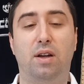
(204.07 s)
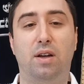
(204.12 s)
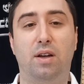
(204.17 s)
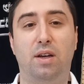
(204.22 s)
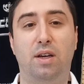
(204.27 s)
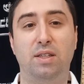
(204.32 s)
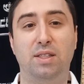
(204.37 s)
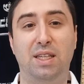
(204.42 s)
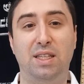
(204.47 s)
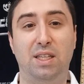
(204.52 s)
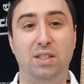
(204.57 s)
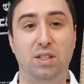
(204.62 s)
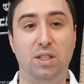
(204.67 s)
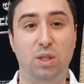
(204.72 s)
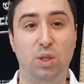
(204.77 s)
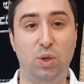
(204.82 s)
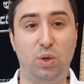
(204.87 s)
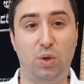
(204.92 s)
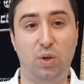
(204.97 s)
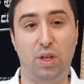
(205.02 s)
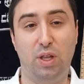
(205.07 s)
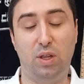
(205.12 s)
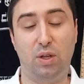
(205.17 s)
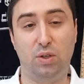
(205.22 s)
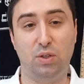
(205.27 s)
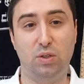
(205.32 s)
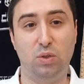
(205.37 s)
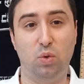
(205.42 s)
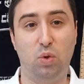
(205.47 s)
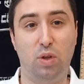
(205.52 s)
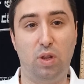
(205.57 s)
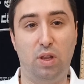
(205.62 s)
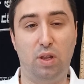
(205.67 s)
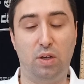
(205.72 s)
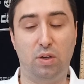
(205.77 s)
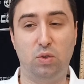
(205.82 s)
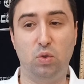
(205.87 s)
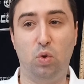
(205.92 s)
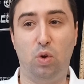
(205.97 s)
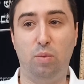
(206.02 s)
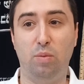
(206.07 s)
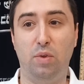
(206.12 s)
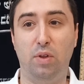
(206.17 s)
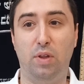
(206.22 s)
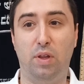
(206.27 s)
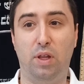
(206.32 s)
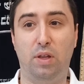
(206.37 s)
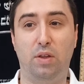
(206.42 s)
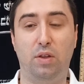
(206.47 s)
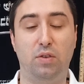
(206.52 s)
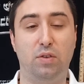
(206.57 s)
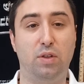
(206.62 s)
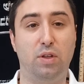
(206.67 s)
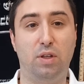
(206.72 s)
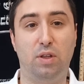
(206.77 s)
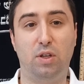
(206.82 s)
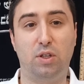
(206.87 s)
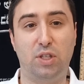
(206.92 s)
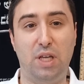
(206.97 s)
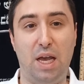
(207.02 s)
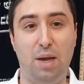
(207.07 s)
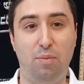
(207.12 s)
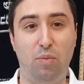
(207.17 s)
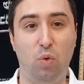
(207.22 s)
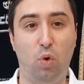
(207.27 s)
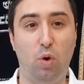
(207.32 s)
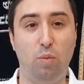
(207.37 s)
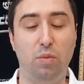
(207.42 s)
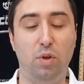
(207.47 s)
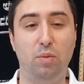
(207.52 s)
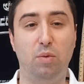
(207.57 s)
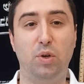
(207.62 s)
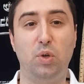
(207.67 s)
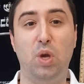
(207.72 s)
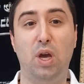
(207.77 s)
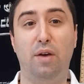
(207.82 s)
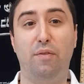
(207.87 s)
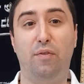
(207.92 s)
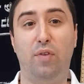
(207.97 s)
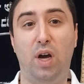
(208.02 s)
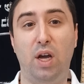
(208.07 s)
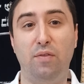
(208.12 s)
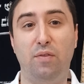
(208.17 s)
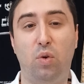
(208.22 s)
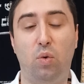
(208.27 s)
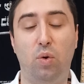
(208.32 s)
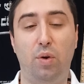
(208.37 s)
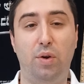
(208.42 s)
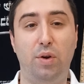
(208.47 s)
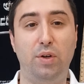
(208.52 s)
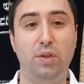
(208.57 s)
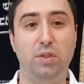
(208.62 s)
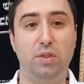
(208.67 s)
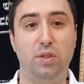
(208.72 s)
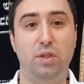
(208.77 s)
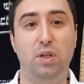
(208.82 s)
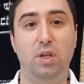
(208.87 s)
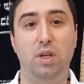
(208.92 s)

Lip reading: Because that doesn't look good. It looks normal. That looks abnormal. When you have 5 corners,